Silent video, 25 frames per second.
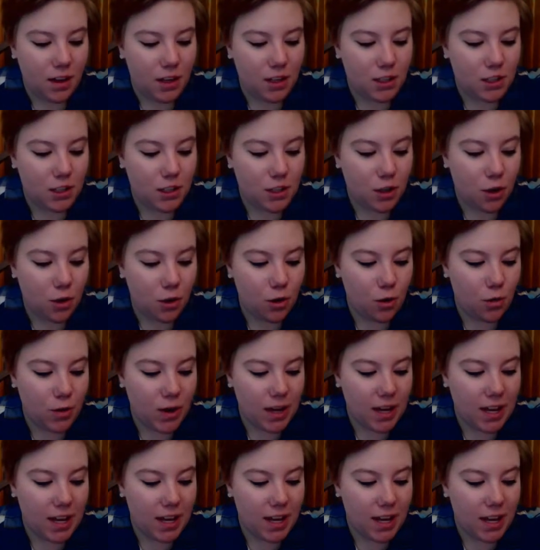
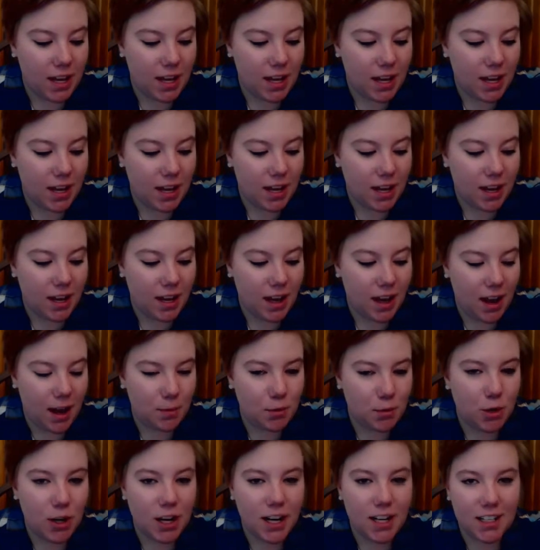So
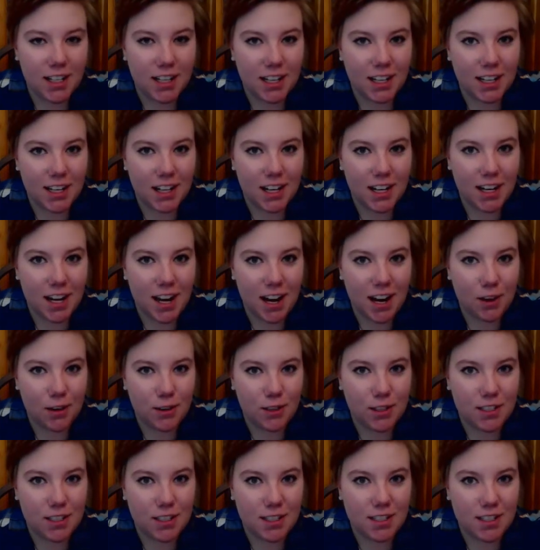I'm trying to, like, cut
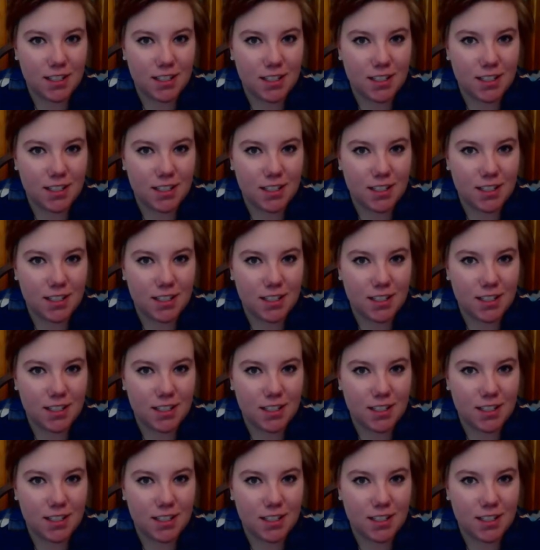out